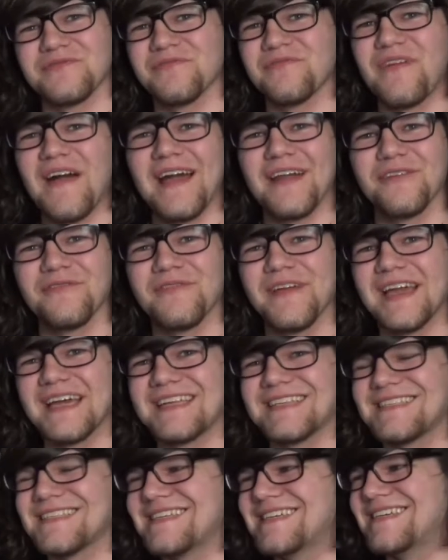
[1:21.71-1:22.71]
from Final
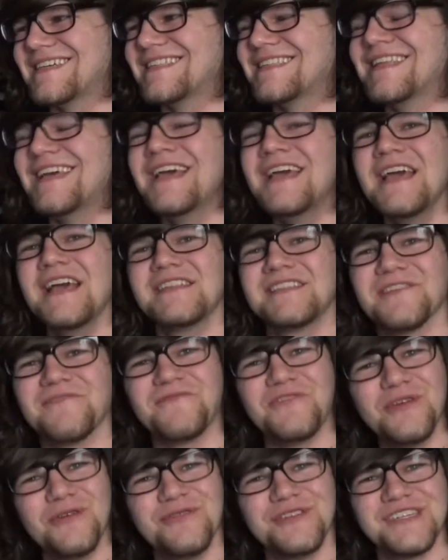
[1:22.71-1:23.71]
Fantasy, and it's a
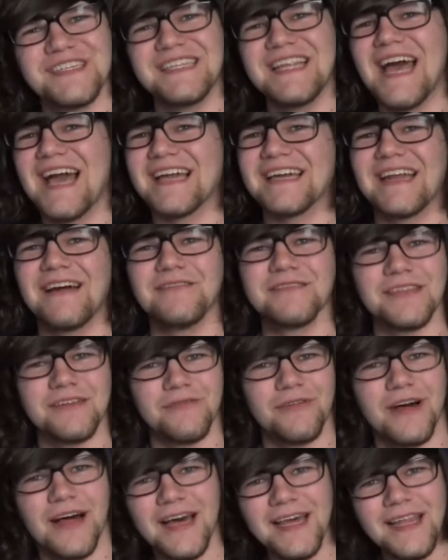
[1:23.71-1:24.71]
fusion deck. And I was
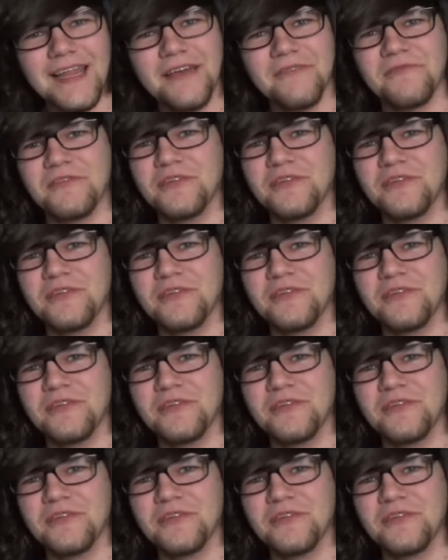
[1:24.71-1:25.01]
like, well, I like